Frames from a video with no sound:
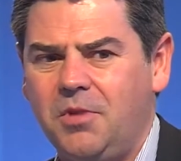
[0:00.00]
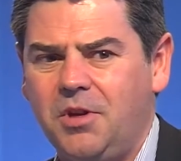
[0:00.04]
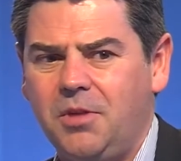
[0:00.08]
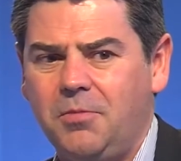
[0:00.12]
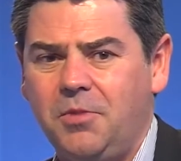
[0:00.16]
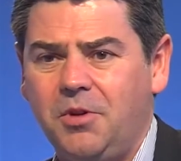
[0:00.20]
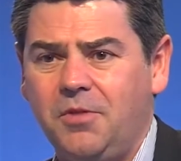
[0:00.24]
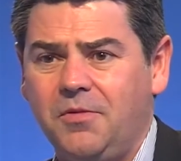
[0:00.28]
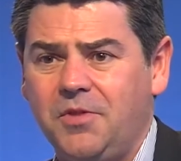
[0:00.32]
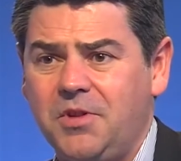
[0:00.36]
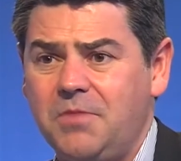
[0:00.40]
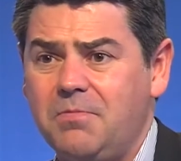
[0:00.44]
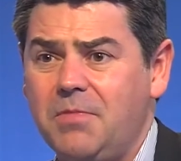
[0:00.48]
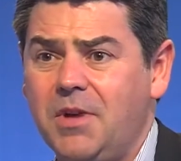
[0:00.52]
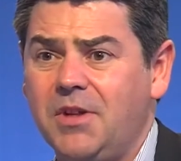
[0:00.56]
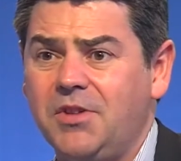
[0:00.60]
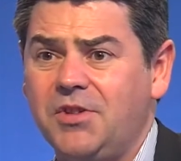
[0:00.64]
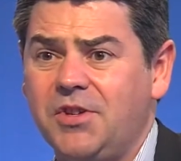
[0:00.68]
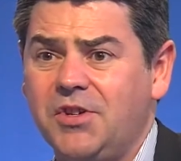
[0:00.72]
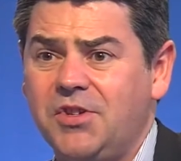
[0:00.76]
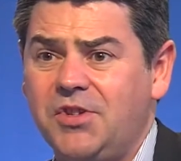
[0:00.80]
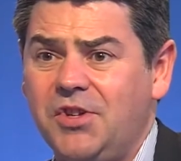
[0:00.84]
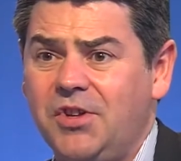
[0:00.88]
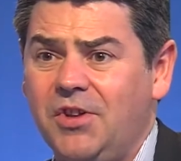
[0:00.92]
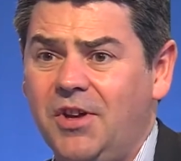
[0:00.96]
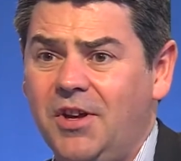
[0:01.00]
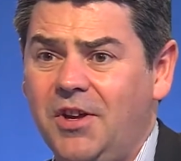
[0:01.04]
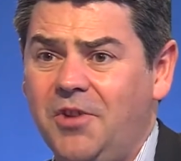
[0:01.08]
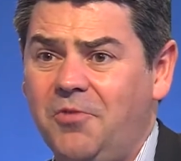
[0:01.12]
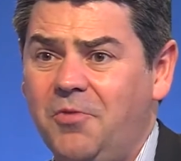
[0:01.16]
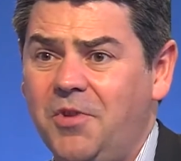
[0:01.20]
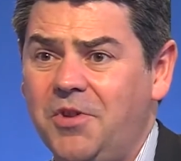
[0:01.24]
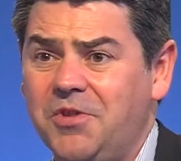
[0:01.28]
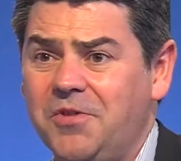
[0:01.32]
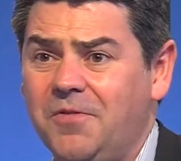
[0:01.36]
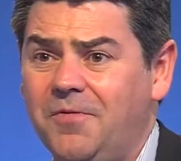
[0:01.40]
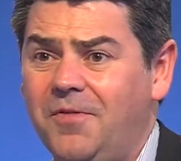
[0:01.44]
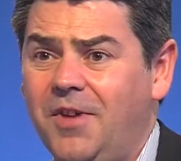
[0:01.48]
I mean, obviously Manchester United
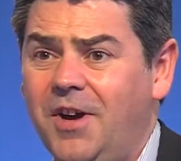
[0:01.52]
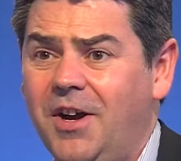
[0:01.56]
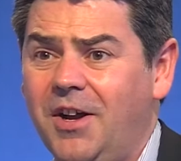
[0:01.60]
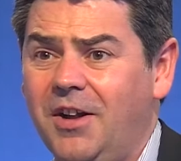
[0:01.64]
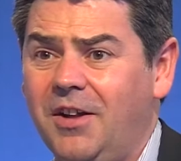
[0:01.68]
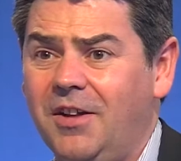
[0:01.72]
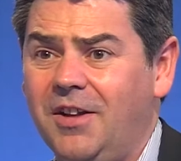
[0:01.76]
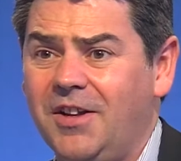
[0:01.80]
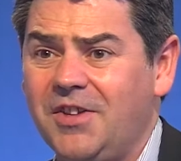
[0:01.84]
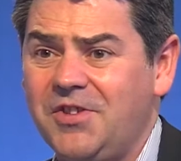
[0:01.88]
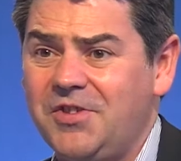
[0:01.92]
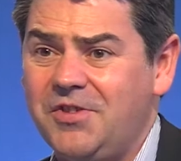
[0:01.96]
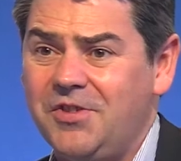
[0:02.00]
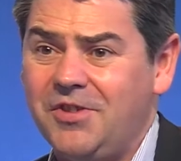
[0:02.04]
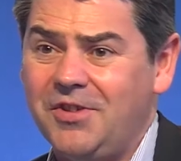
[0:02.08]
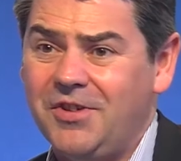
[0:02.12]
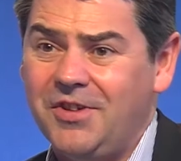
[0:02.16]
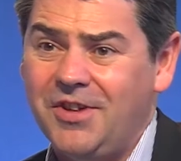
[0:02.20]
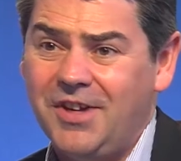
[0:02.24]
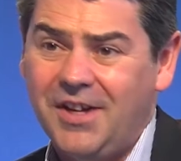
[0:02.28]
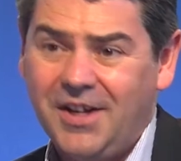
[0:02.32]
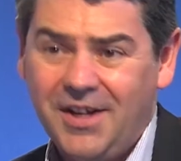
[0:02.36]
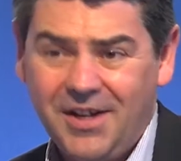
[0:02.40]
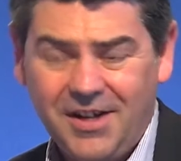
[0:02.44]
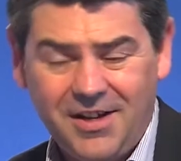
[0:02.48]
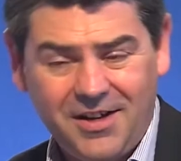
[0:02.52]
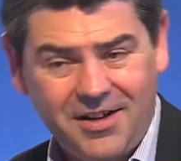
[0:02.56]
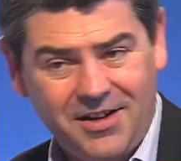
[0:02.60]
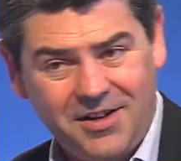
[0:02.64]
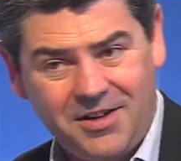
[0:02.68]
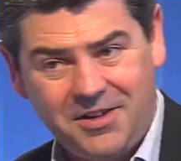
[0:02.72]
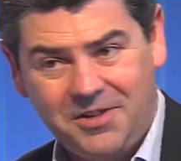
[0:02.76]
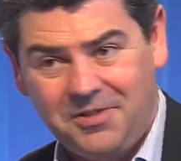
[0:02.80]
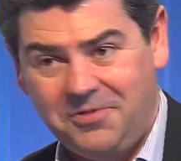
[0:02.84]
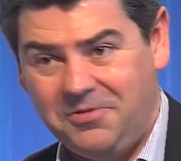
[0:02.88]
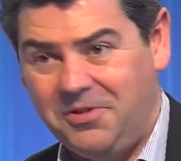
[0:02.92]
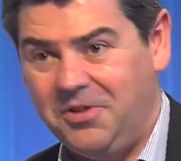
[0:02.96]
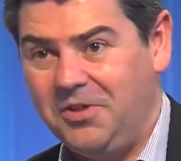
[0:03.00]
reached the final last year,
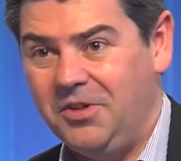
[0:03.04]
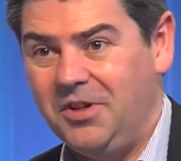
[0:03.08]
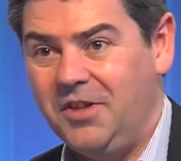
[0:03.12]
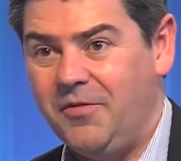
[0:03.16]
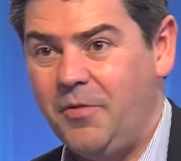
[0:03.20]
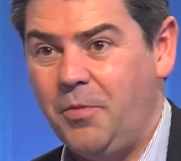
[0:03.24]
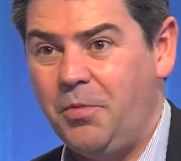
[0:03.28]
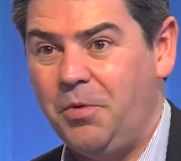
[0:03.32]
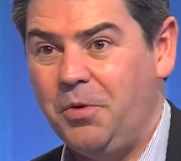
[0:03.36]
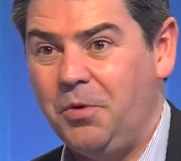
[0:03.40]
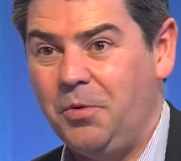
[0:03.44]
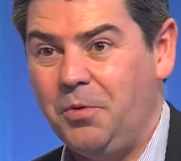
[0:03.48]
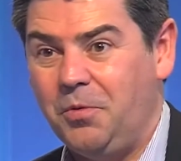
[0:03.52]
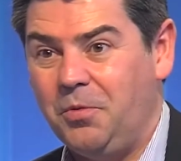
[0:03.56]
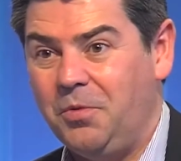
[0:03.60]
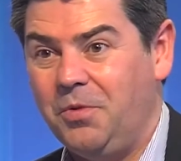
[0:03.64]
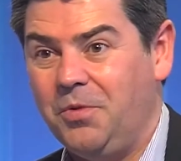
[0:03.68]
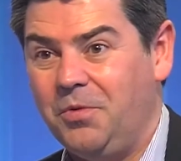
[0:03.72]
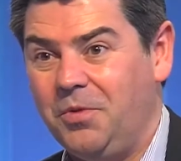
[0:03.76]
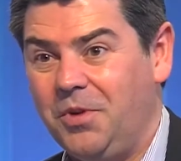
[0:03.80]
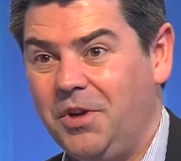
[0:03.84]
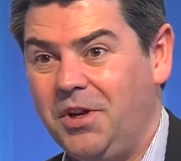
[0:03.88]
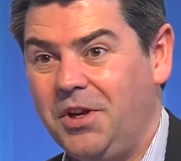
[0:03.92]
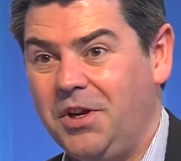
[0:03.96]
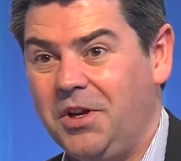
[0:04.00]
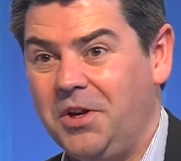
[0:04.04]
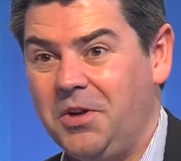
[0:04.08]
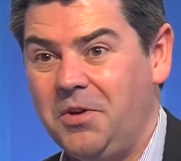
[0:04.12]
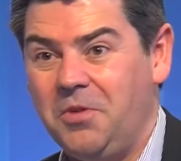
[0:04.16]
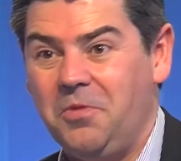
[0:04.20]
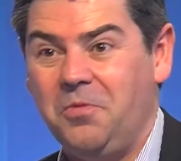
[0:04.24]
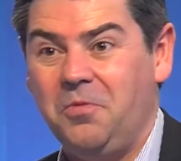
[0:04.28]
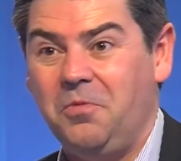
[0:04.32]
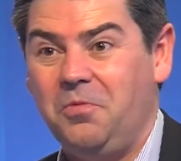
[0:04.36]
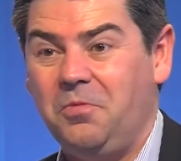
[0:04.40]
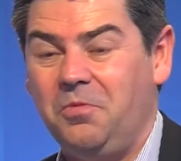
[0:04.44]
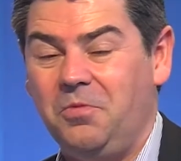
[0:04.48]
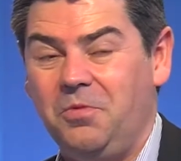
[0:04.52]
and Liverpool,
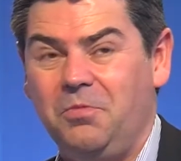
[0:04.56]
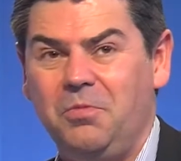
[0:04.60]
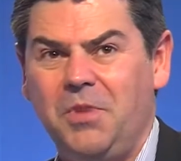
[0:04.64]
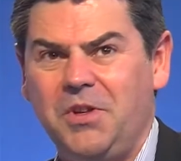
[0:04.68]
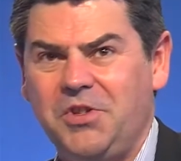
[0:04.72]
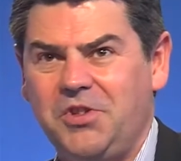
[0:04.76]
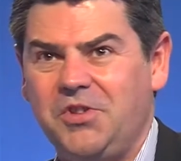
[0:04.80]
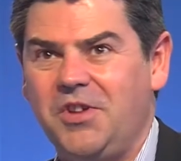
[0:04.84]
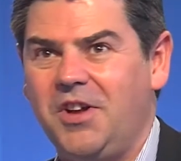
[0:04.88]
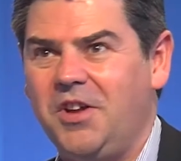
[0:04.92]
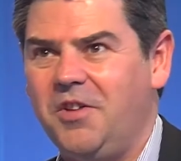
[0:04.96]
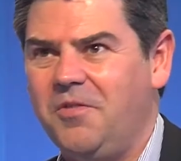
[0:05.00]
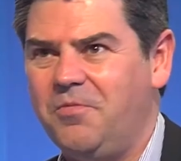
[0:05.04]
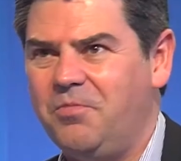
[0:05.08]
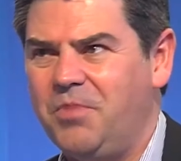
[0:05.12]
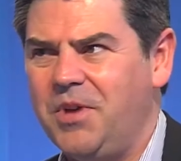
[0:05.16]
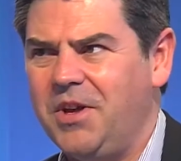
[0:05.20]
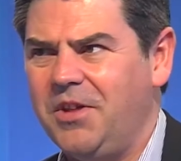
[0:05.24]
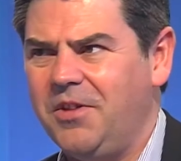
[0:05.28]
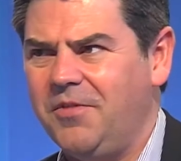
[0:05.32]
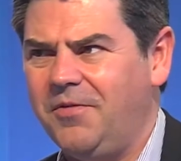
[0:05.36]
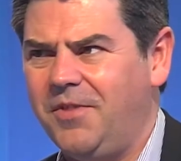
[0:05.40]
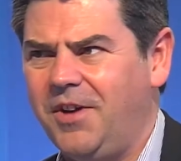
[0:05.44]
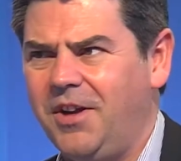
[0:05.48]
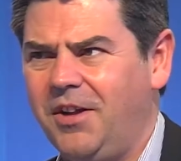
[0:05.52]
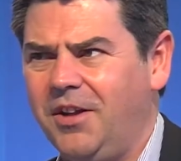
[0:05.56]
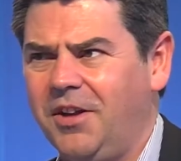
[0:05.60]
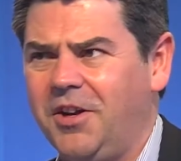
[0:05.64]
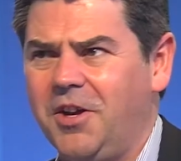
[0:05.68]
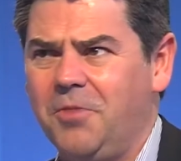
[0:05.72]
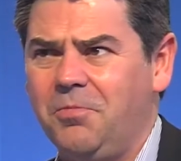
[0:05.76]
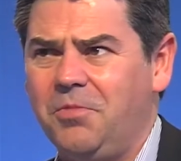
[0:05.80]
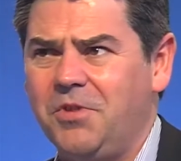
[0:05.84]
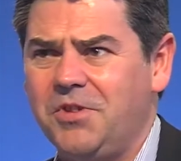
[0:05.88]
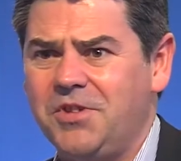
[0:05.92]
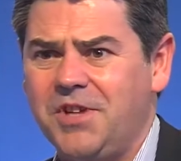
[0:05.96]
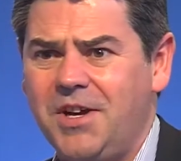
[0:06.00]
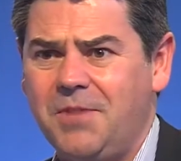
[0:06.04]
Manchester United have been at the final a
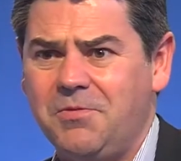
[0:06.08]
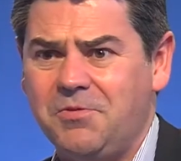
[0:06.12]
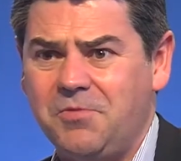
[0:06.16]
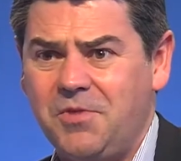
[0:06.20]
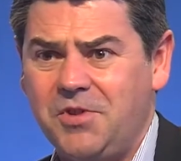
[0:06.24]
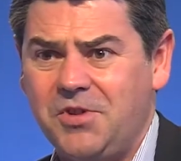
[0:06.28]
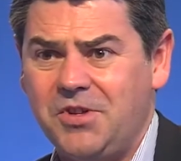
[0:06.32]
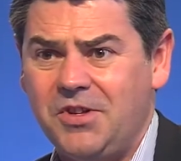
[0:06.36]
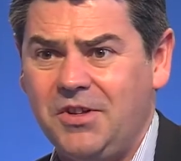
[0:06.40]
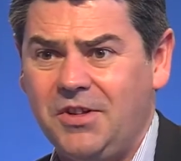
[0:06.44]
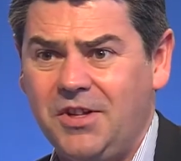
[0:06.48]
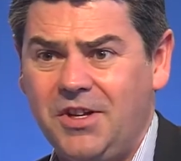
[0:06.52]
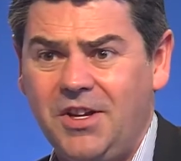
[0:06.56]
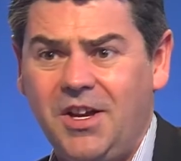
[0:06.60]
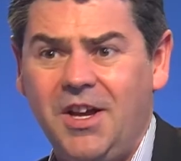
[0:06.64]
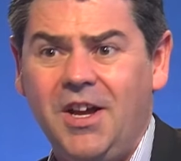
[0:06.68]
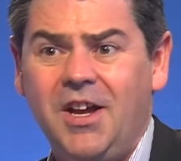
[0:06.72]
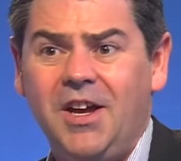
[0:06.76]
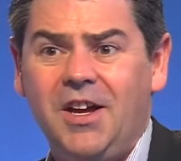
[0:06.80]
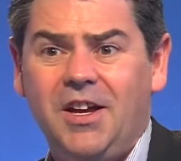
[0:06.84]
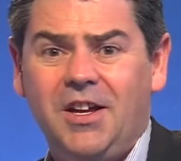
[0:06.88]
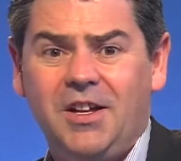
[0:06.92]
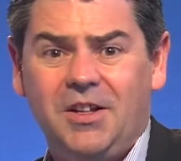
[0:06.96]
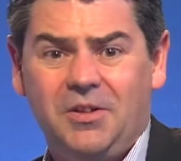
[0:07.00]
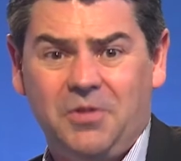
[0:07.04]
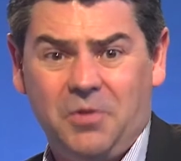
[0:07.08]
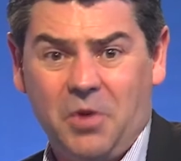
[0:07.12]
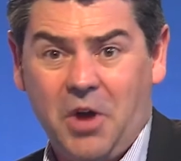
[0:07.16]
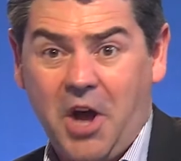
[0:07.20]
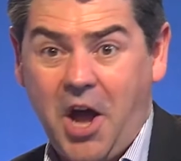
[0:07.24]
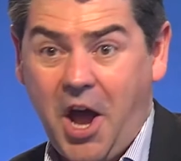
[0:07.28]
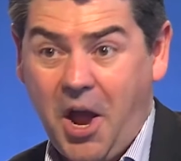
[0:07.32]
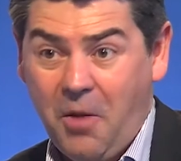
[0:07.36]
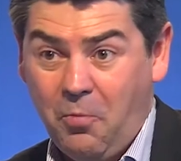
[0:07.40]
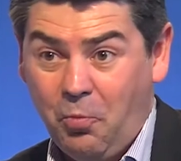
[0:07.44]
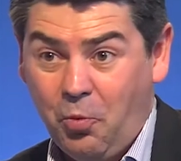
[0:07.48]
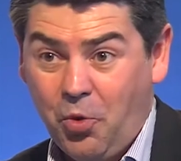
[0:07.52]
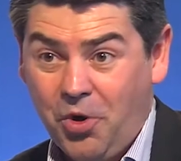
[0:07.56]
couple of times recently
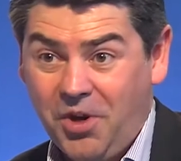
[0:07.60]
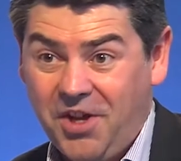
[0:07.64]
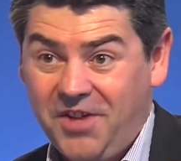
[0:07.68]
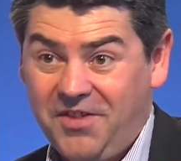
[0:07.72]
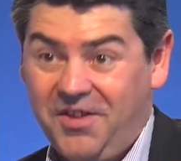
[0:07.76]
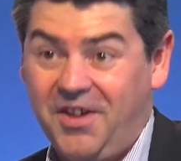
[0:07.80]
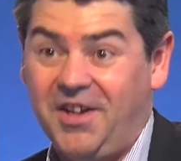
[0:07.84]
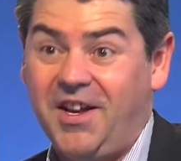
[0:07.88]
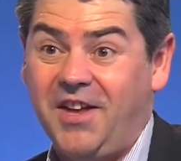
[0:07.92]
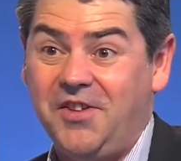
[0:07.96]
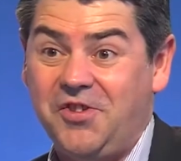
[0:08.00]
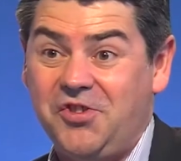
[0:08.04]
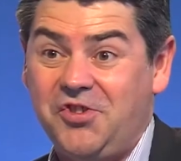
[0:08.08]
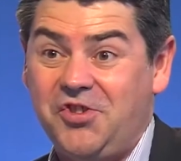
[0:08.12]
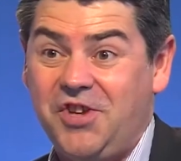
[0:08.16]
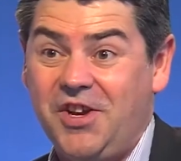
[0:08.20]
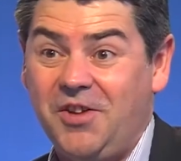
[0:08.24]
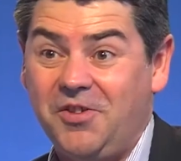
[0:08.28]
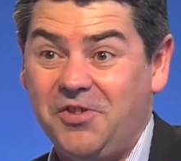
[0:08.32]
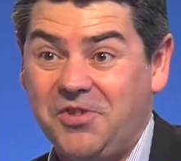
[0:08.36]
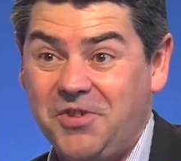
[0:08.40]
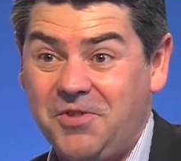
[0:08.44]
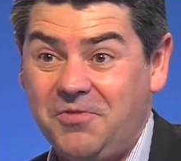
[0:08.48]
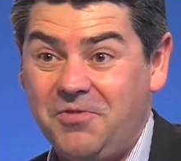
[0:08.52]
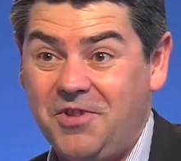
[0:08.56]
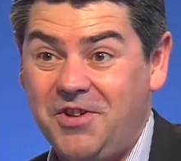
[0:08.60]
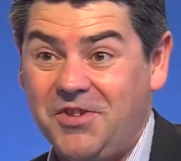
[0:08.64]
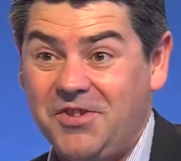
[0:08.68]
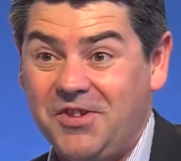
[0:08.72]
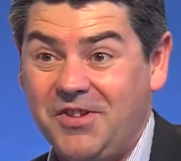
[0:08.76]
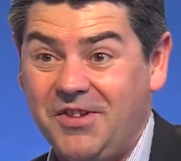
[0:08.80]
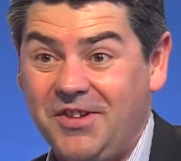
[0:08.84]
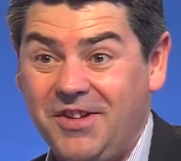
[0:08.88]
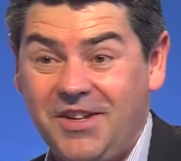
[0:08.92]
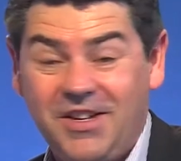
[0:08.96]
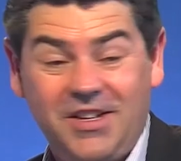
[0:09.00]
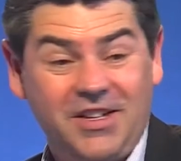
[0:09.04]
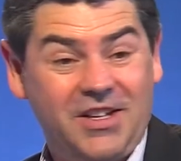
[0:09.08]
and won it against Chelsea
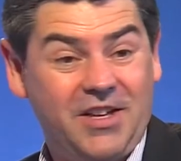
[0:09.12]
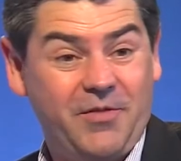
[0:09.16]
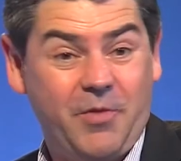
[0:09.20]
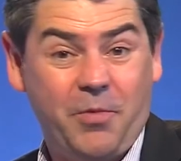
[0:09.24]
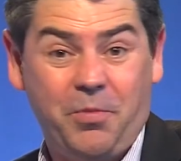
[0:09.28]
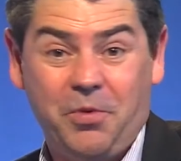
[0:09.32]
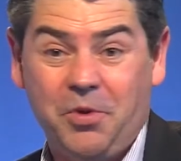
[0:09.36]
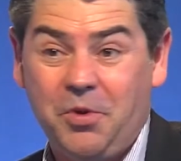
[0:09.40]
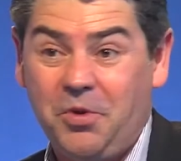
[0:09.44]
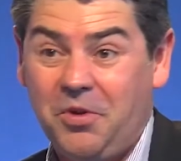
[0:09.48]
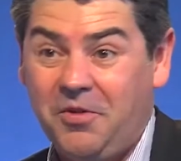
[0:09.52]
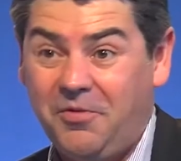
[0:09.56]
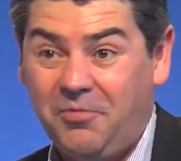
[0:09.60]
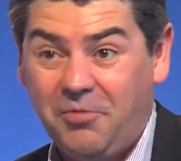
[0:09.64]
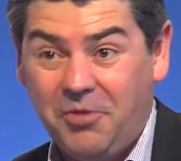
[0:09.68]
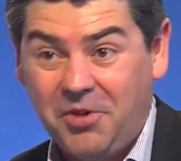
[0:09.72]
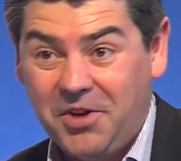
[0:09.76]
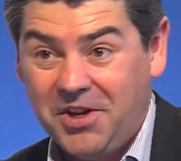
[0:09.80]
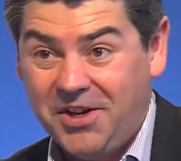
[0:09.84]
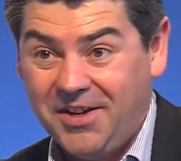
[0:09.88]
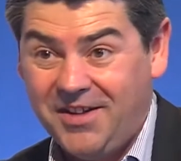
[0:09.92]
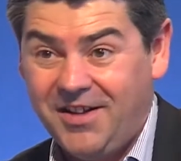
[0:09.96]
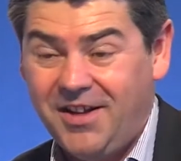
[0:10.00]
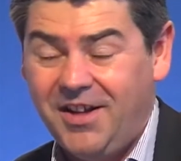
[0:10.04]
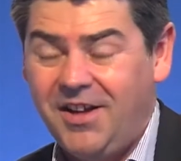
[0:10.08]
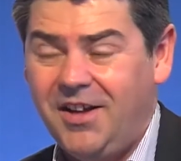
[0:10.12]
recently. Liverpool have won it.